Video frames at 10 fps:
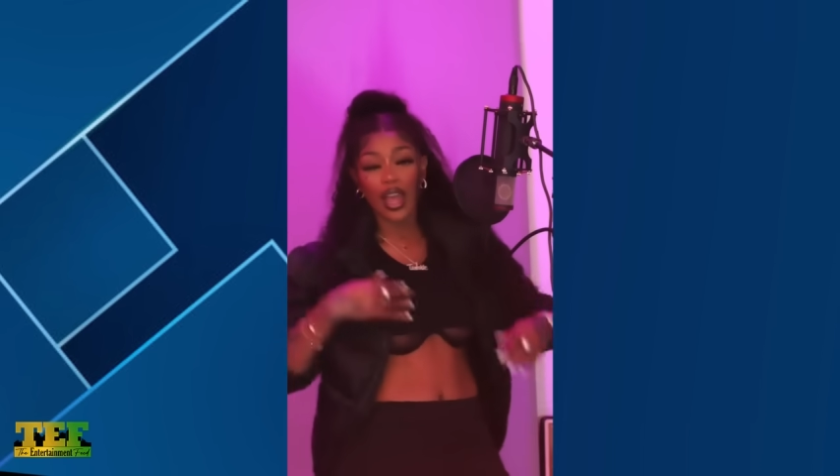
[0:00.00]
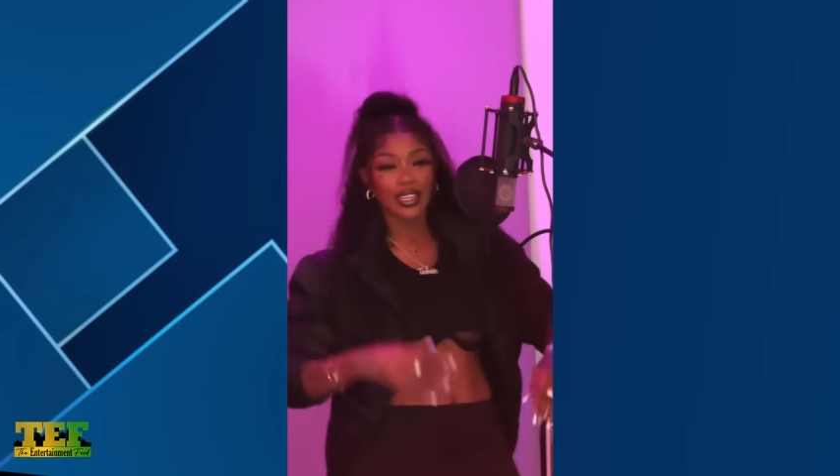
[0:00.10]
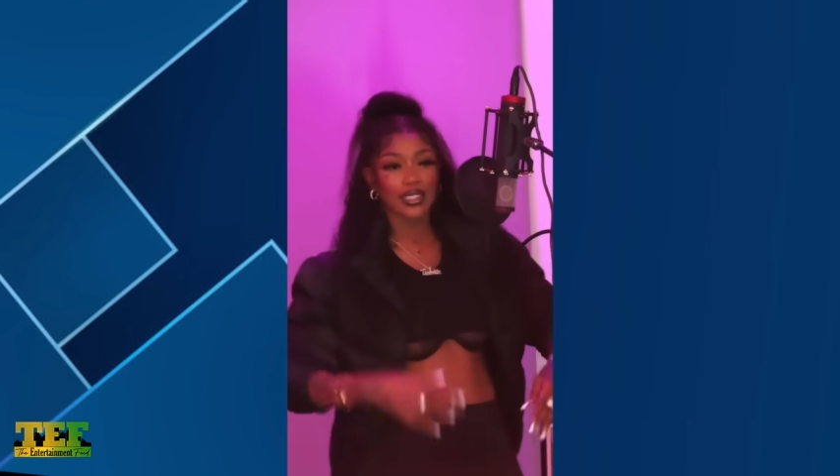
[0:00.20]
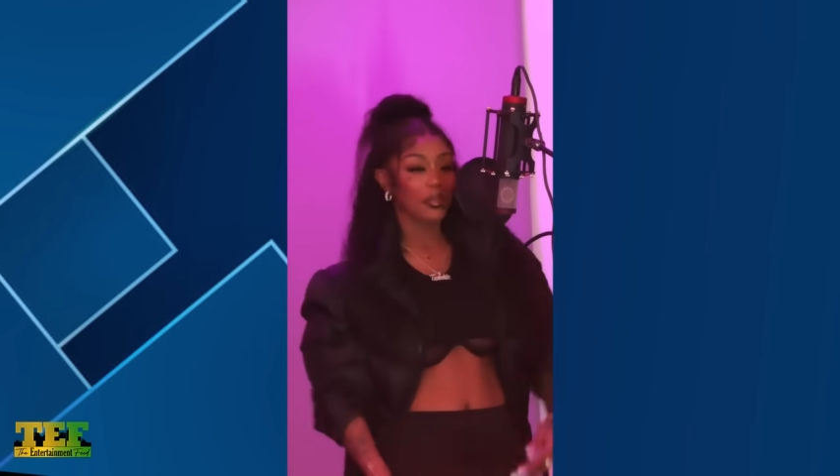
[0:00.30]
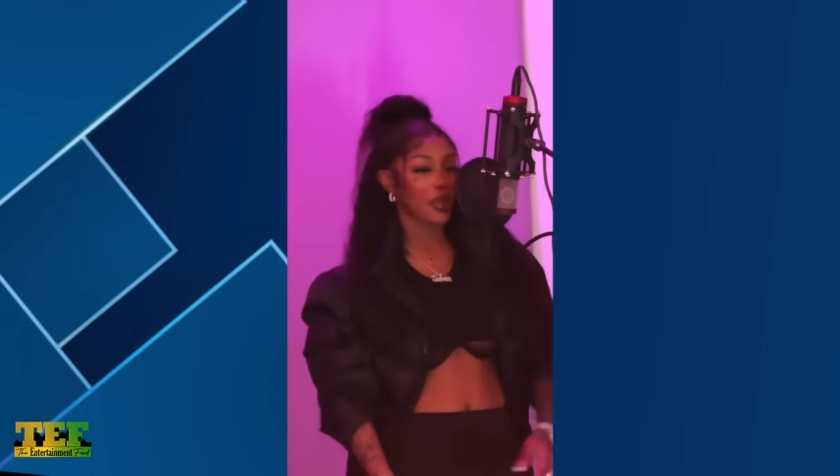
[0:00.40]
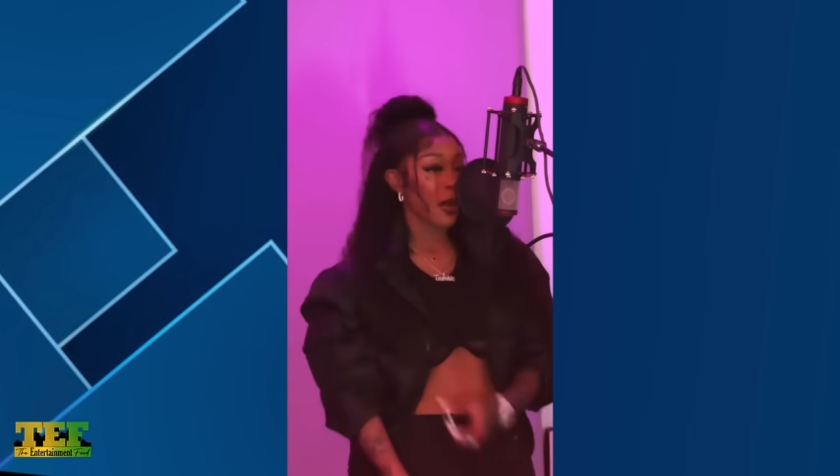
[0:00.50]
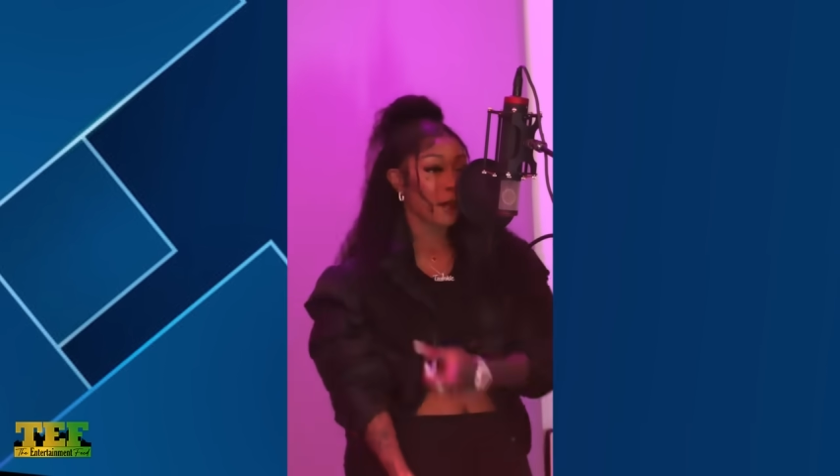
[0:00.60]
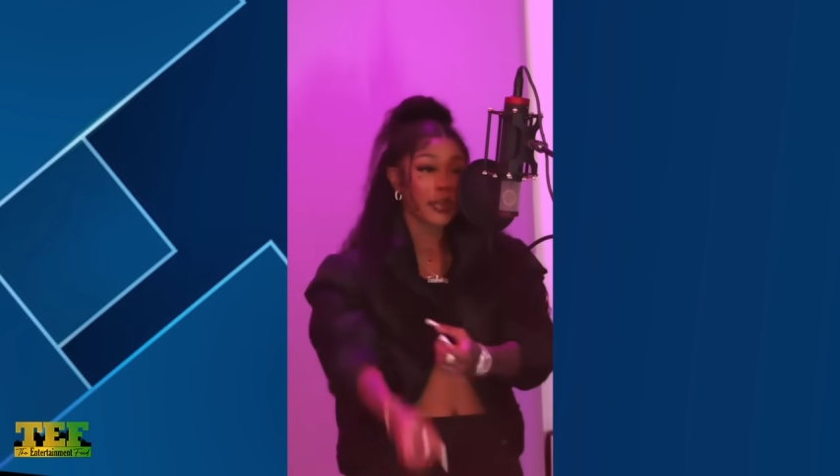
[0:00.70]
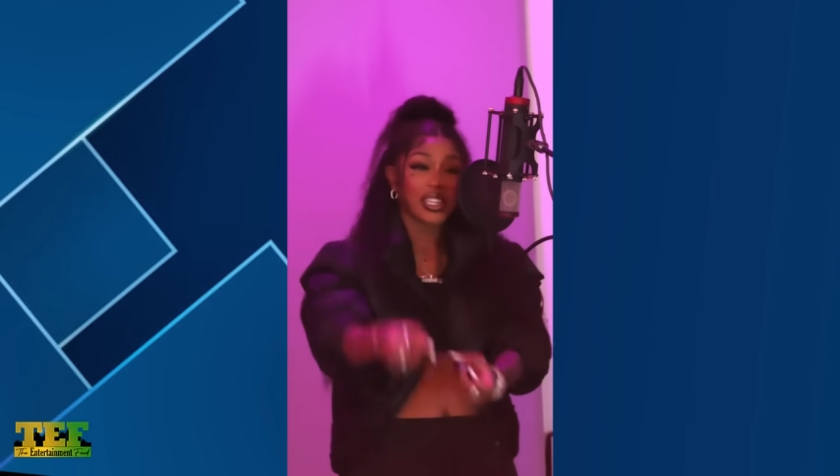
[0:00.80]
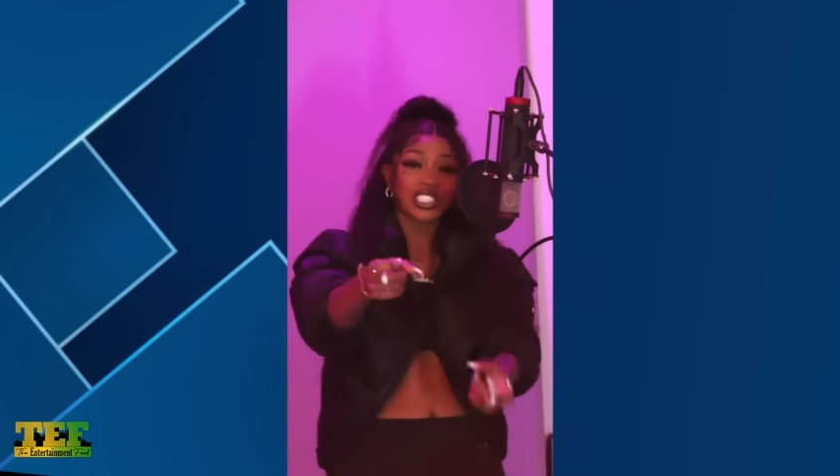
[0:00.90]
Perfect
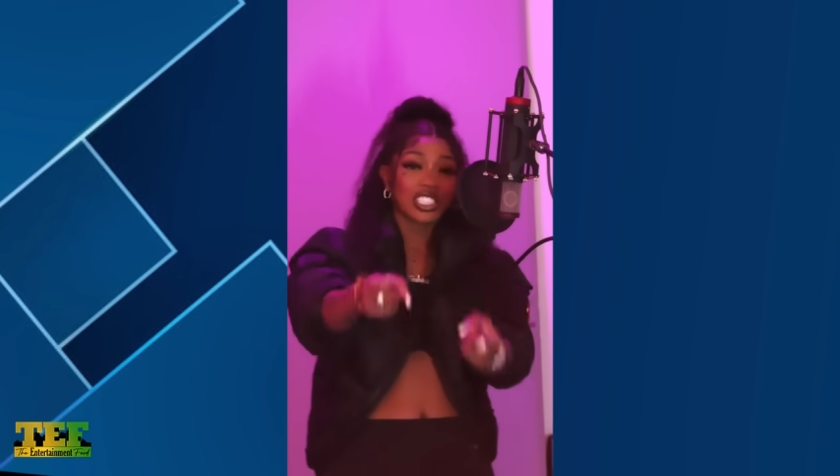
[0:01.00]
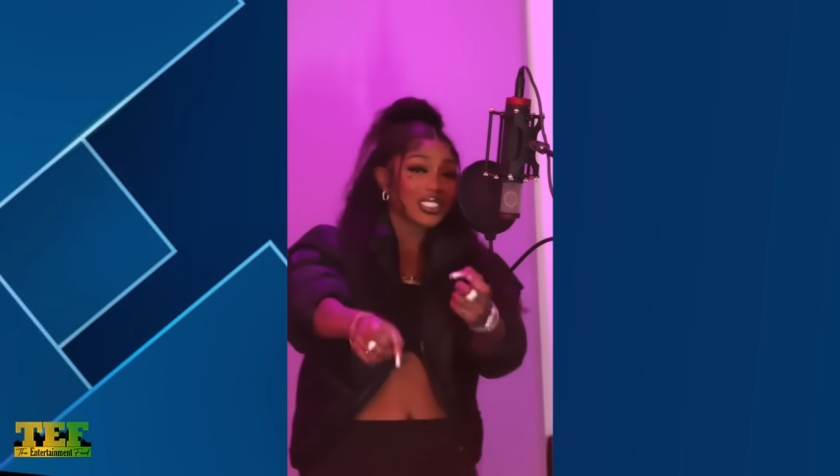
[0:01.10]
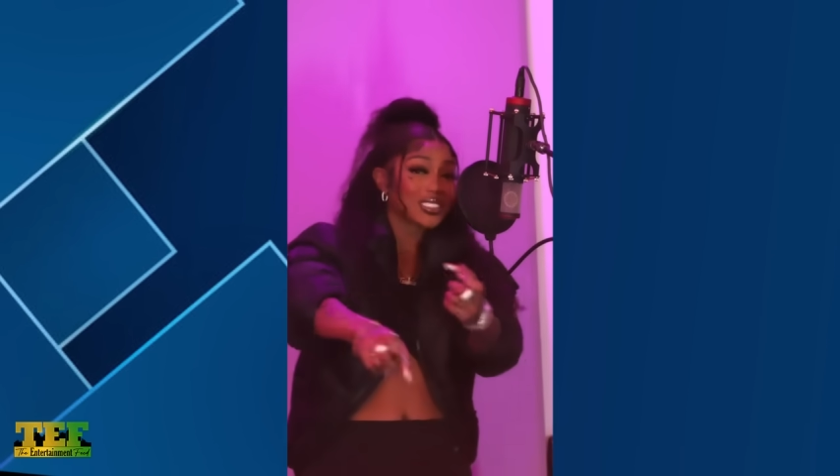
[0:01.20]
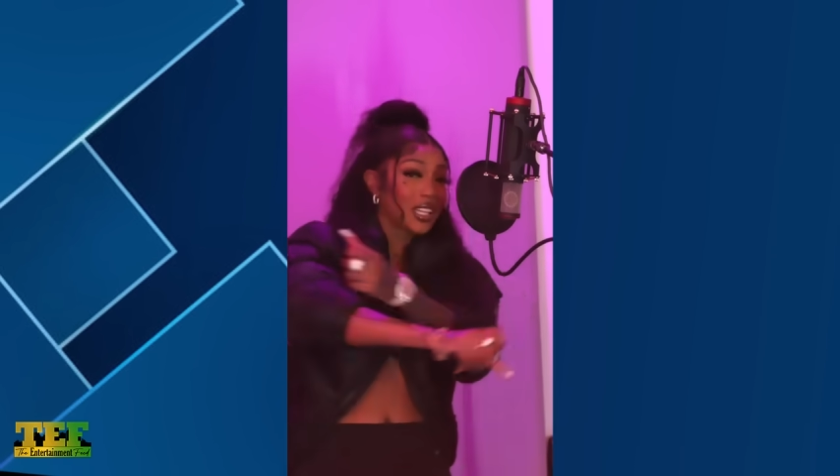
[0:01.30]
example, which one